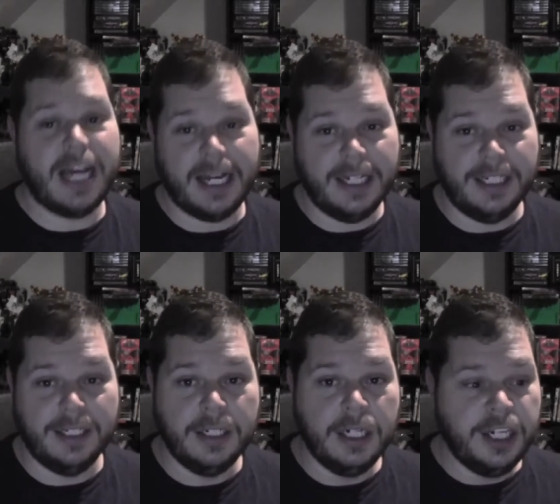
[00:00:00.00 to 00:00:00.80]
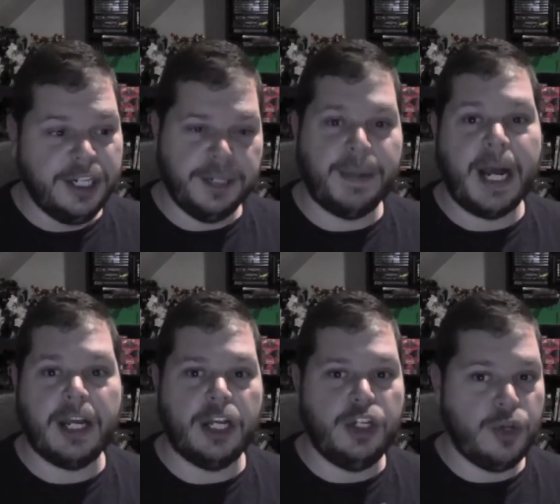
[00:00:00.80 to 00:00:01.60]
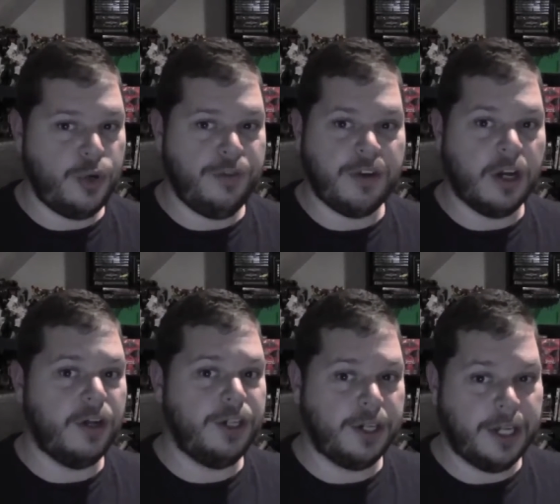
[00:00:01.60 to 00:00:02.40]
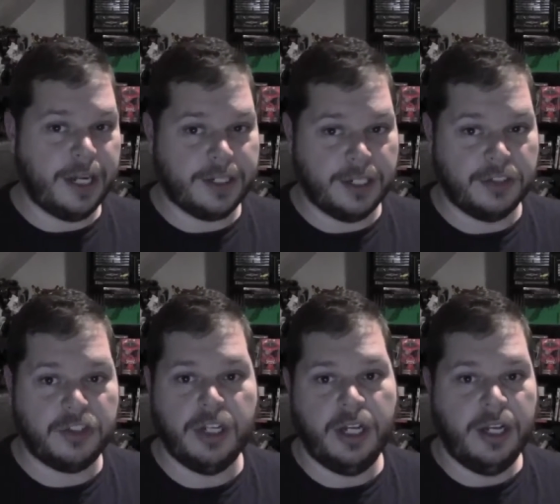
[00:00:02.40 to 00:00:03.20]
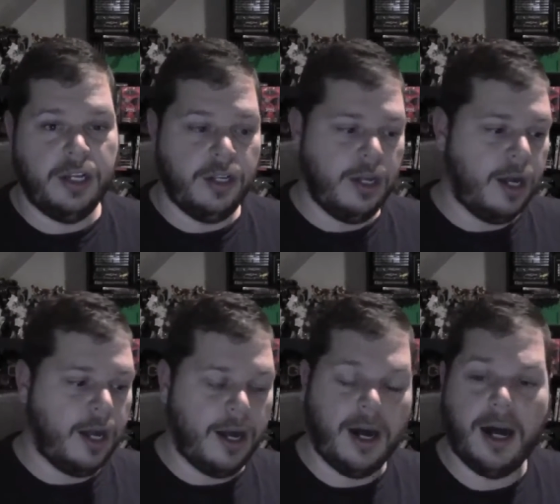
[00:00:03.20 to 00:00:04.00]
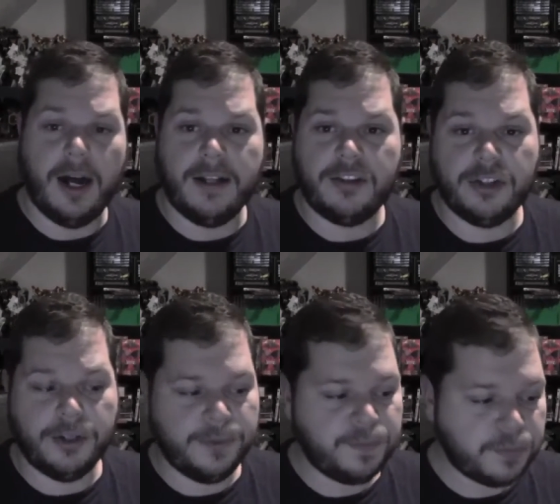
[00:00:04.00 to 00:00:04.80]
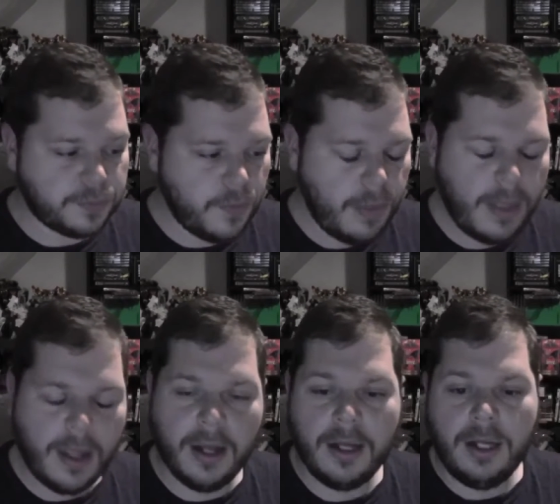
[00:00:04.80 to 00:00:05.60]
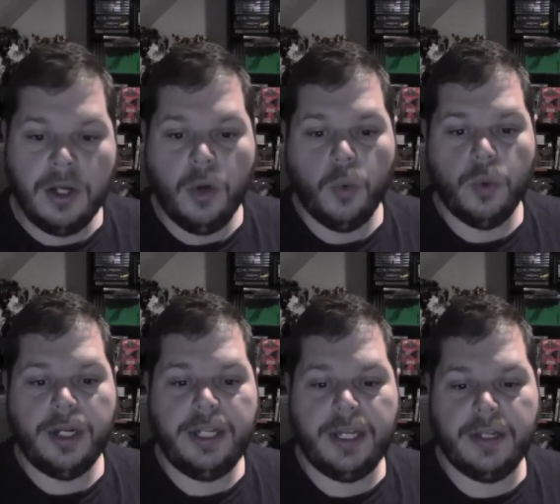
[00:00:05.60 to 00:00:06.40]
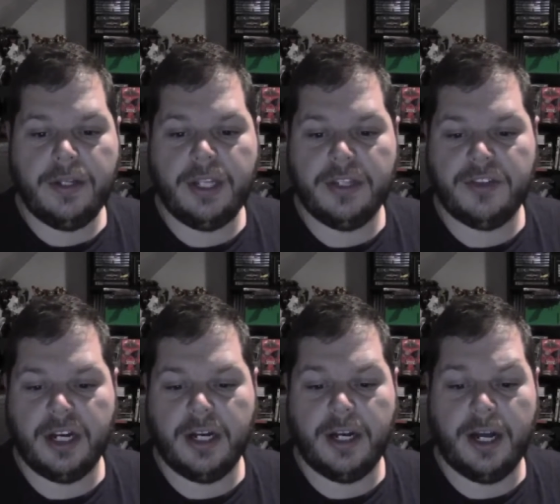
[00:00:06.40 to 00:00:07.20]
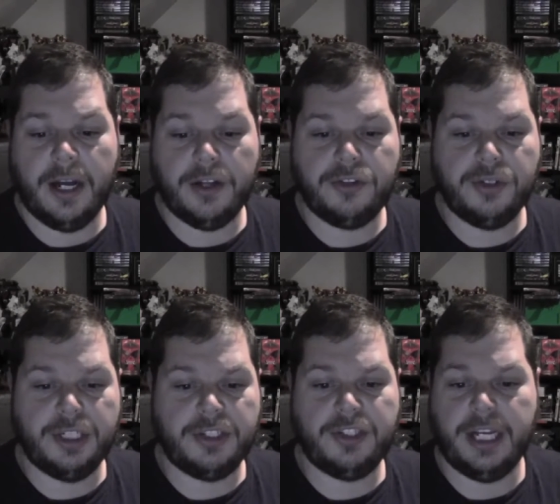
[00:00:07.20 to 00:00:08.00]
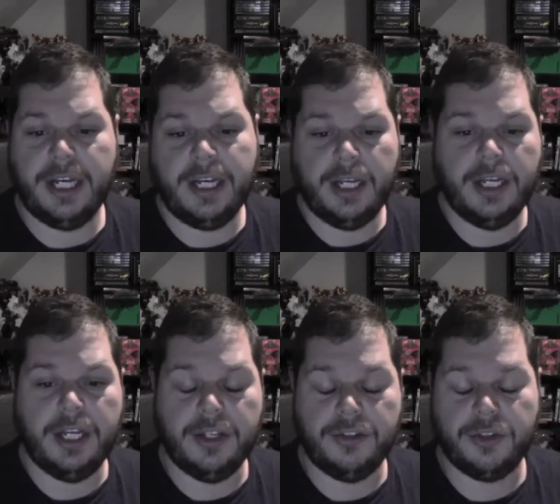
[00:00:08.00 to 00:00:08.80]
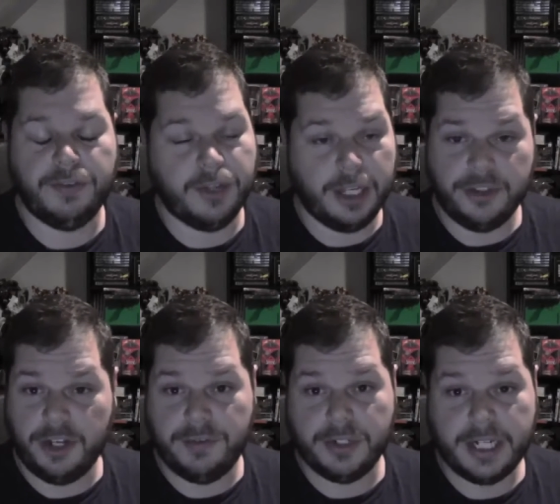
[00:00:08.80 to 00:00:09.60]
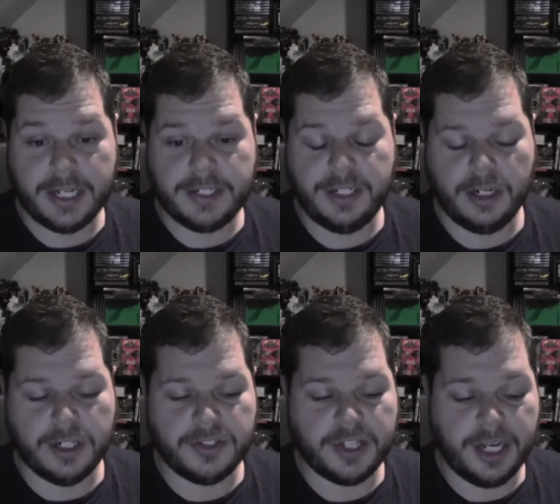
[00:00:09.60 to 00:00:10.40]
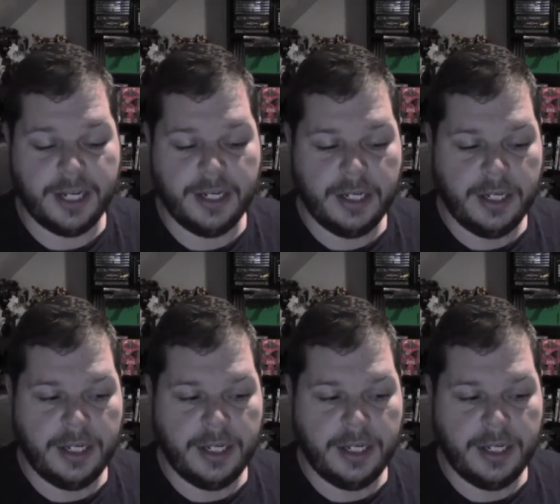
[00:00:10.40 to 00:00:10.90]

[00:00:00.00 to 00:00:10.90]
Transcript: that in your bag and you know you've got all your connectors. So one of the other things that I also just say is, like I said, if you're testing on site,